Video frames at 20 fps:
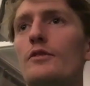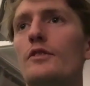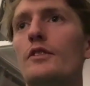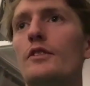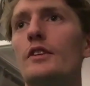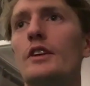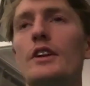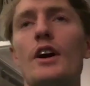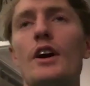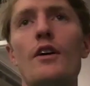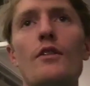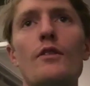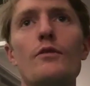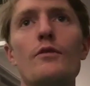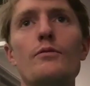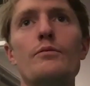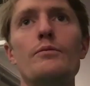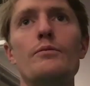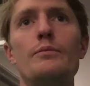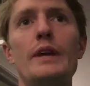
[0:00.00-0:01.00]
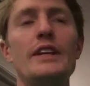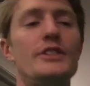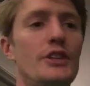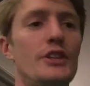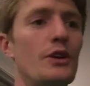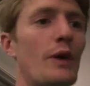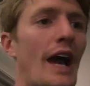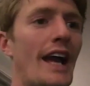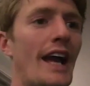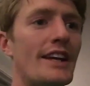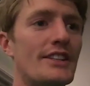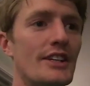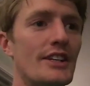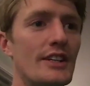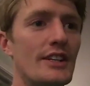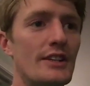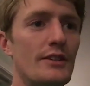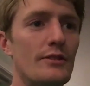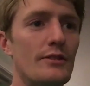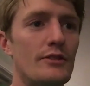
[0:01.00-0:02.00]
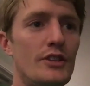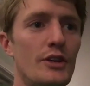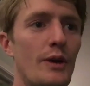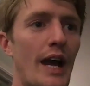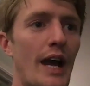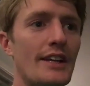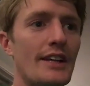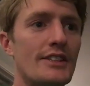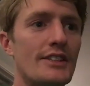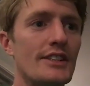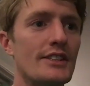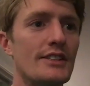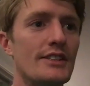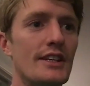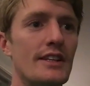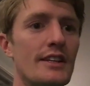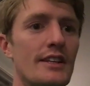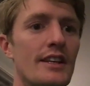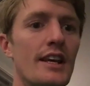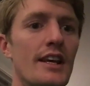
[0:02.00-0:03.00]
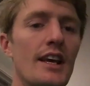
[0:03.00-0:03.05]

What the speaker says: you know, be too anxious and,